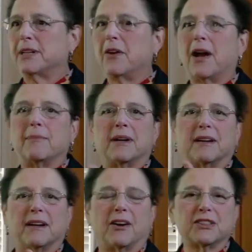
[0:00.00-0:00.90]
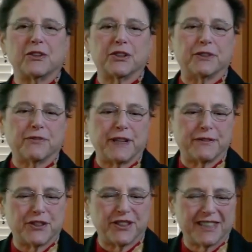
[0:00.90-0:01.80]
I'm also a good friend of
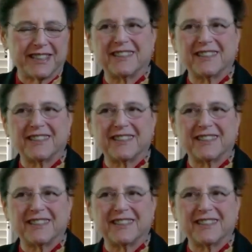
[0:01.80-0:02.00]
Judy Siegel.